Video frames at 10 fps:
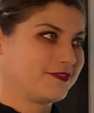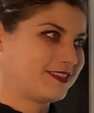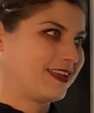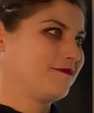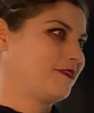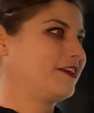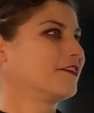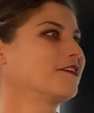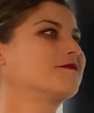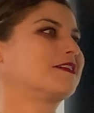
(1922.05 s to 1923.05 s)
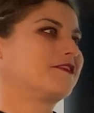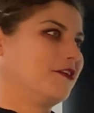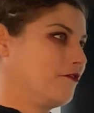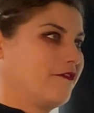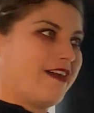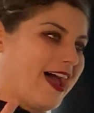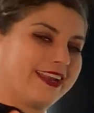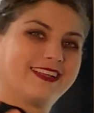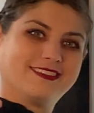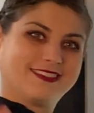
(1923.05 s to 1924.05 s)
of St. Peter, but, you know, the
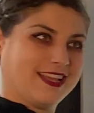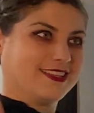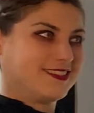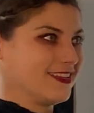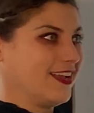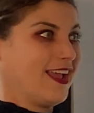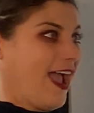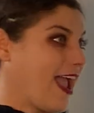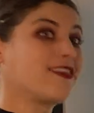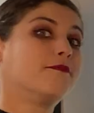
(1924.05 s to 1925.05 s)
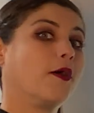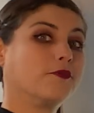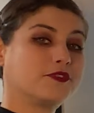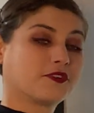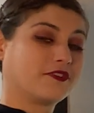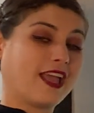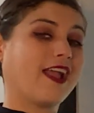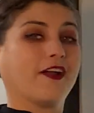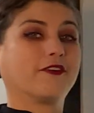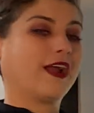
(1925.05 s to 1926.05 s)
Vatican says, hey, the bones are
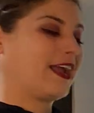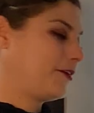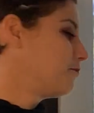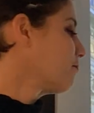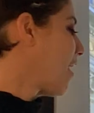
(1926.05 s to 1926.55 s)
there, right?